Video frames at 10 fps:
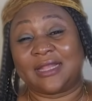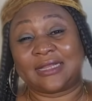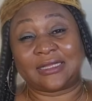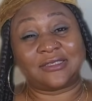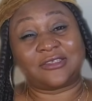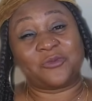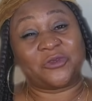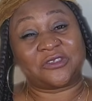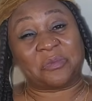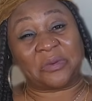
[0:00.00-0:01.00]
That is the
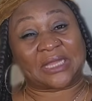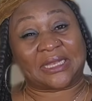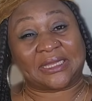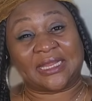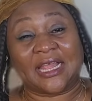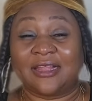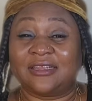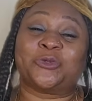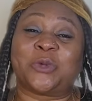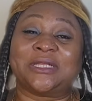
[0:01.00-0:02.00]
most important thing.
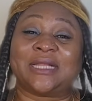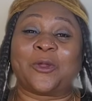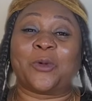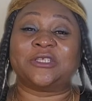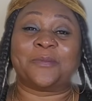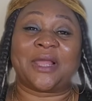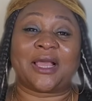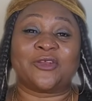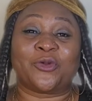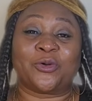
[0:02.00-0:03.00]
This one that our
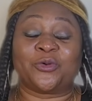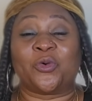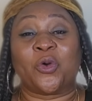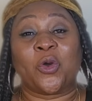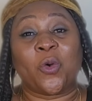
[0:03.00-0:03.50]
Jamaican uncle